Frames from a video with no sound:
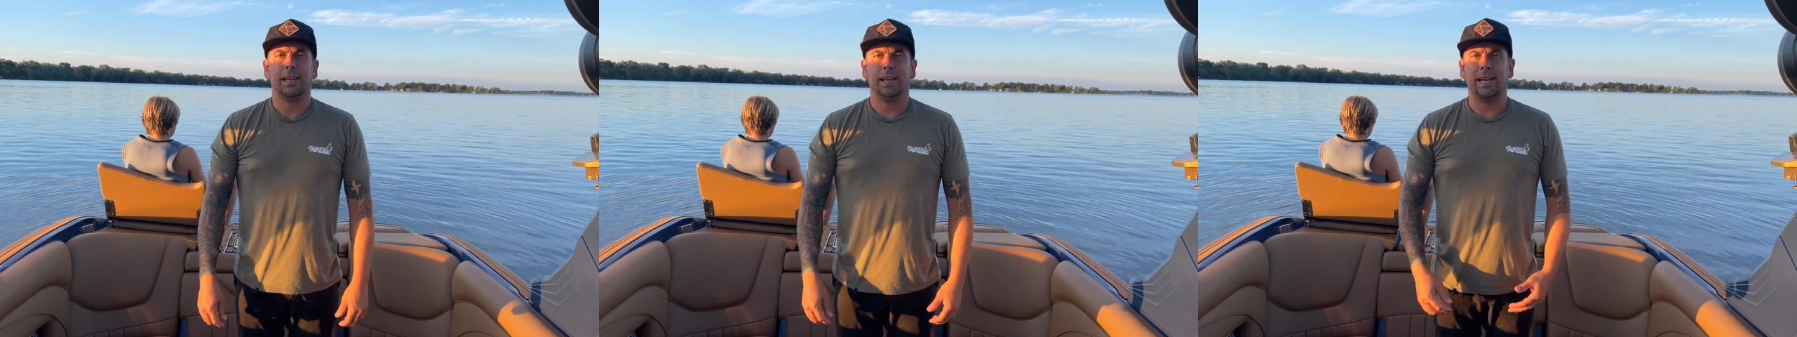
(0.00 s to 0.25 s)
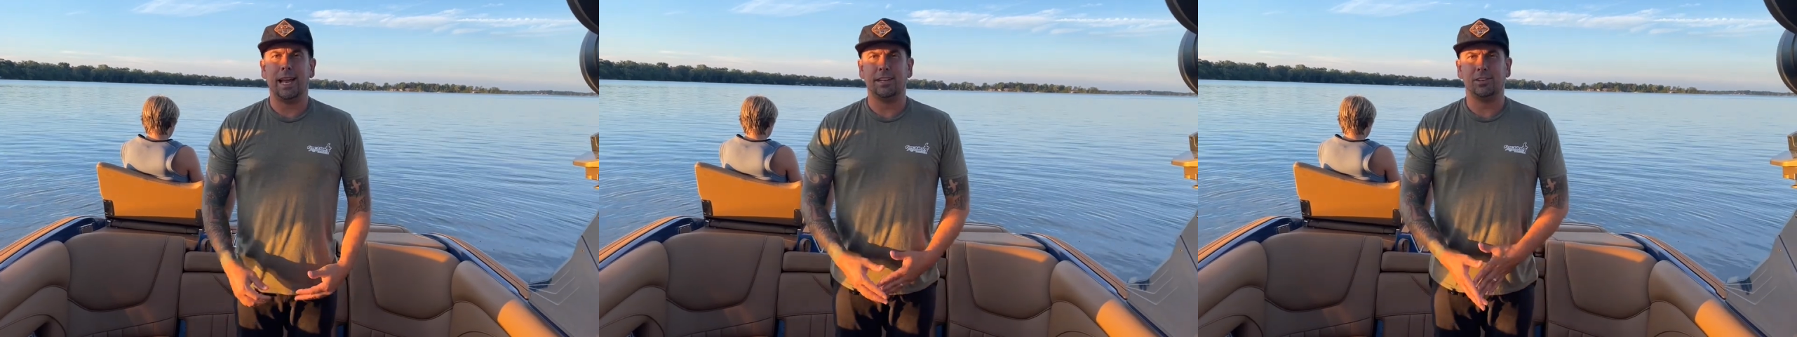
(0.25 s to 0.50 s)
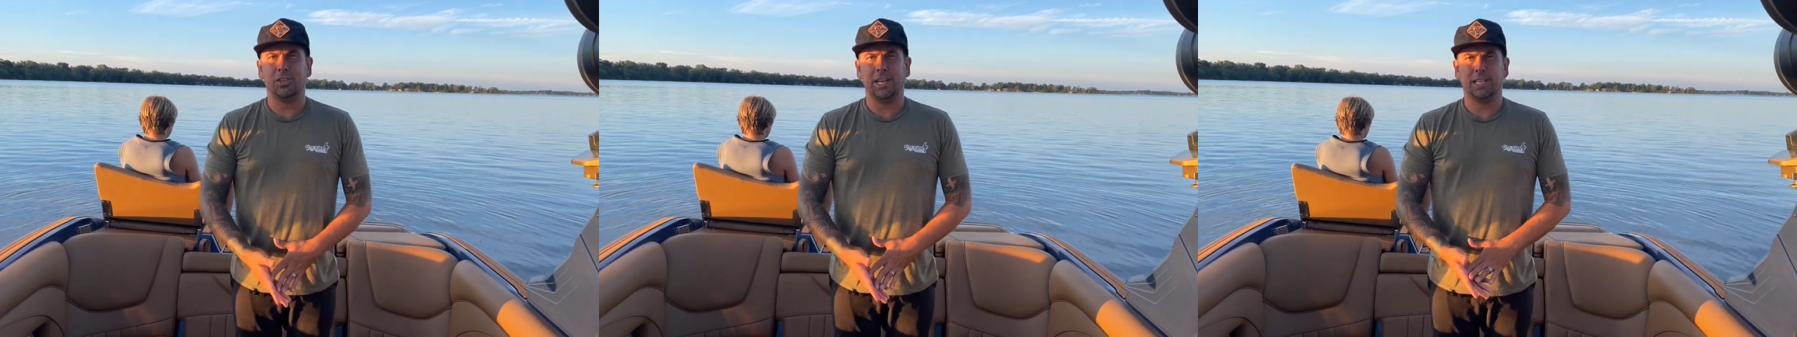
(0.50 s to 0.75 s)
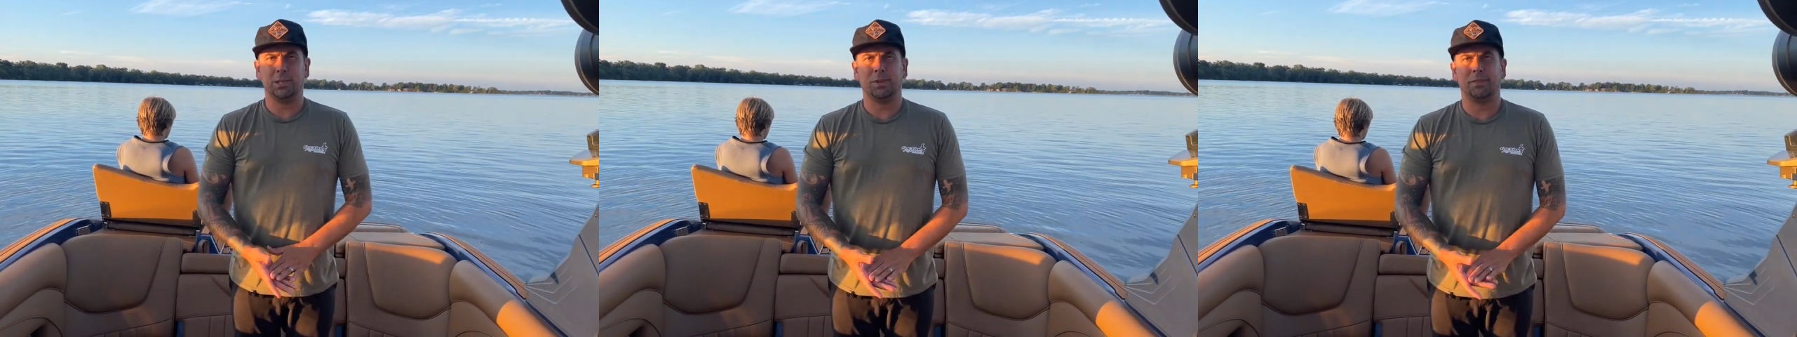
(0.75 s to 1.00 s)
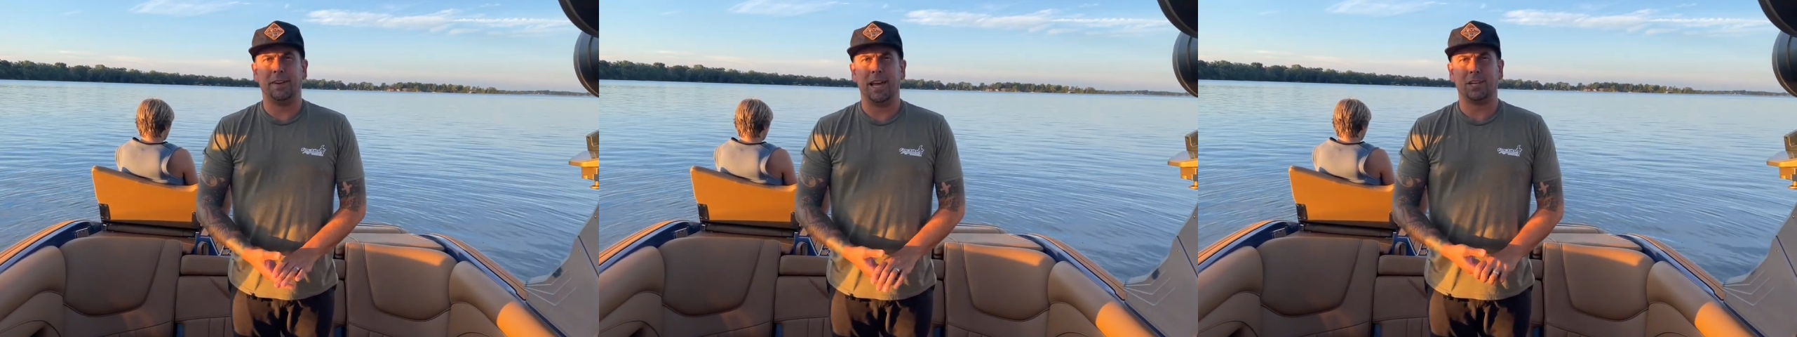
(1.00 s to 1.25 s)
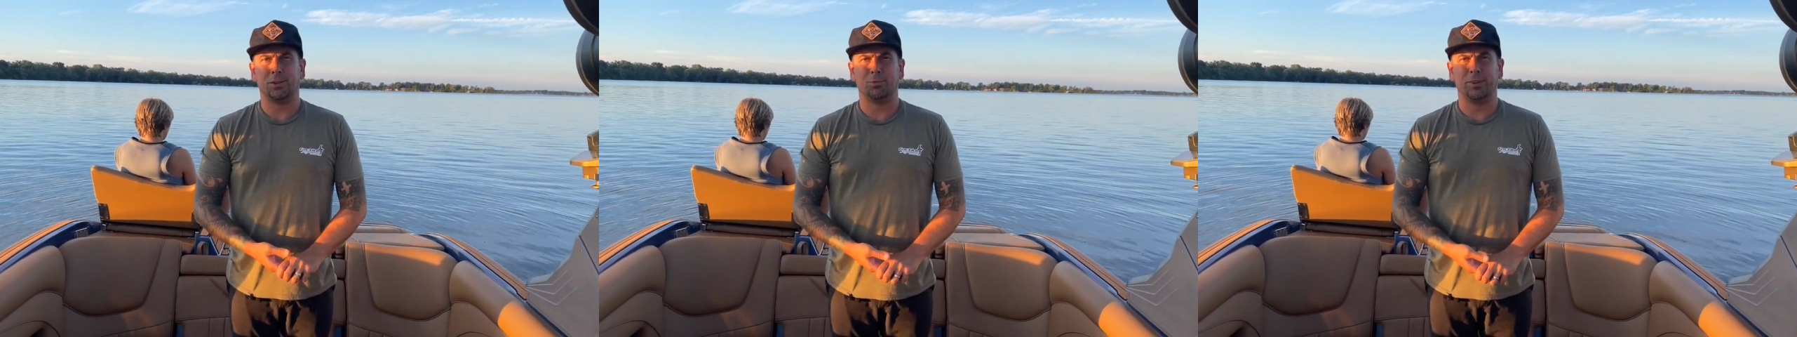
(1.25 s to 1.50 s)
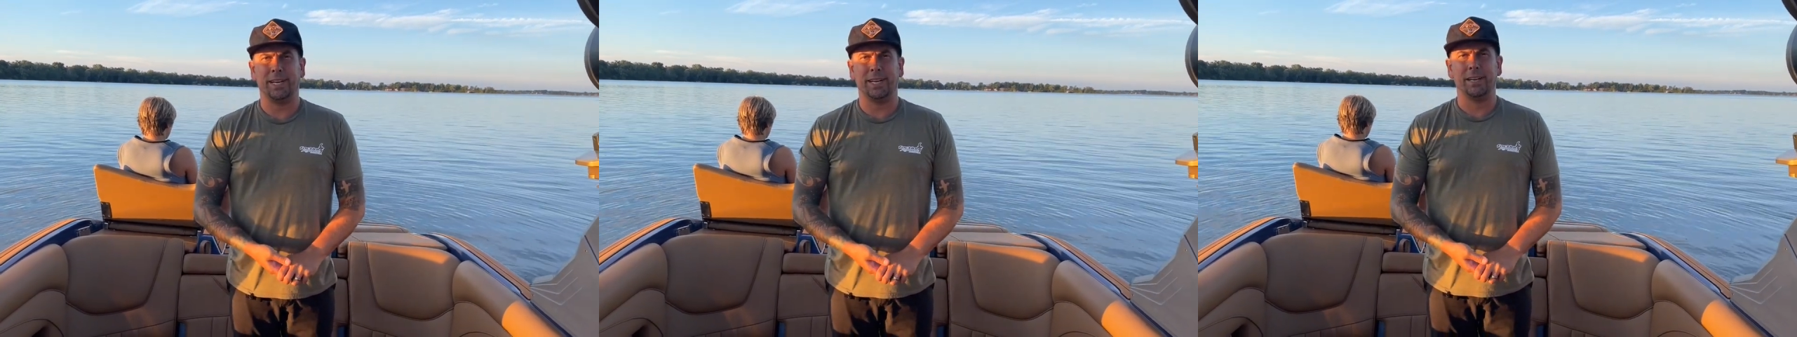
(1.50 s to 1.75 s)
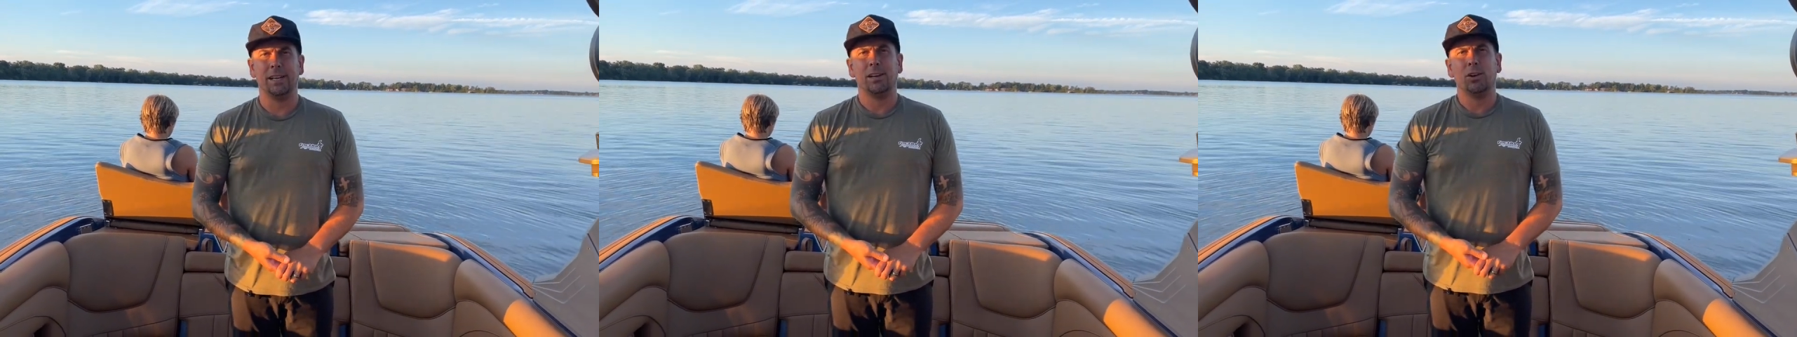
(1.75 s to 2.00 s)
Hey guys, Jason with Faction
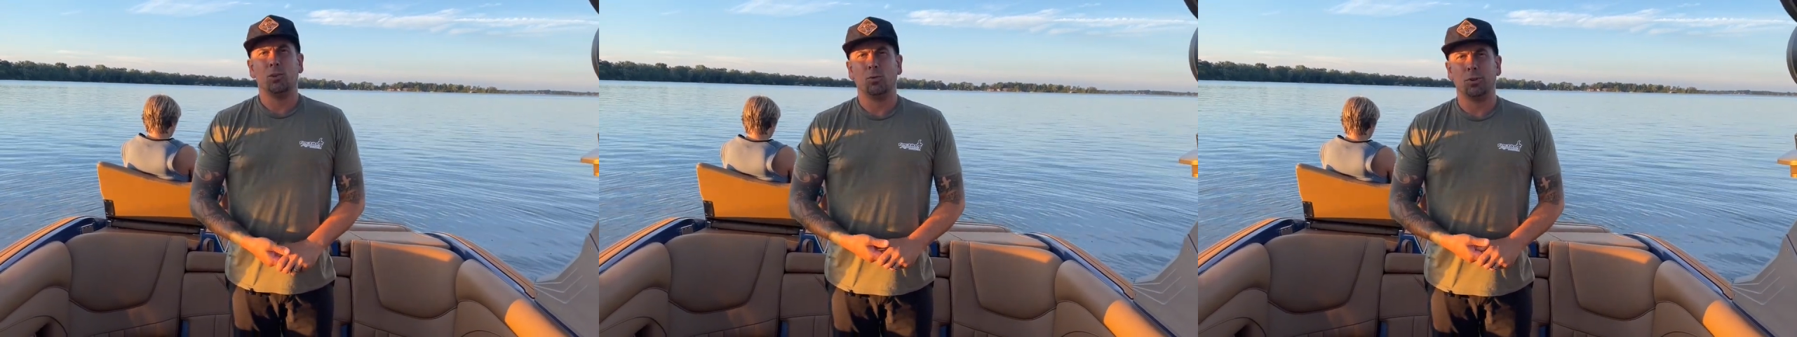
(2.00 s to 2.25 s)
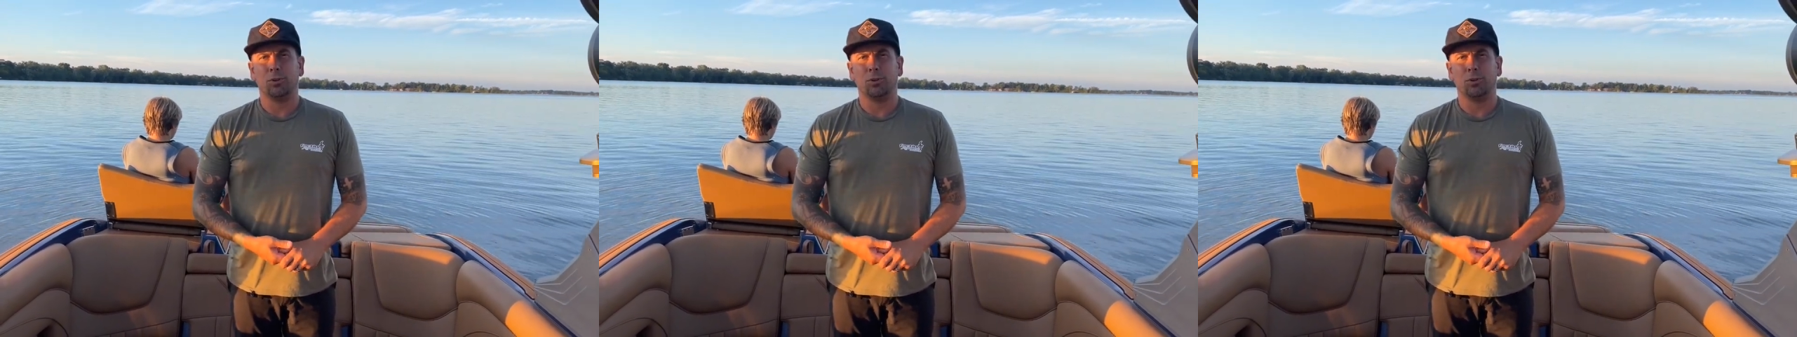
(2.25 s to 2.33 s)
Marine. We're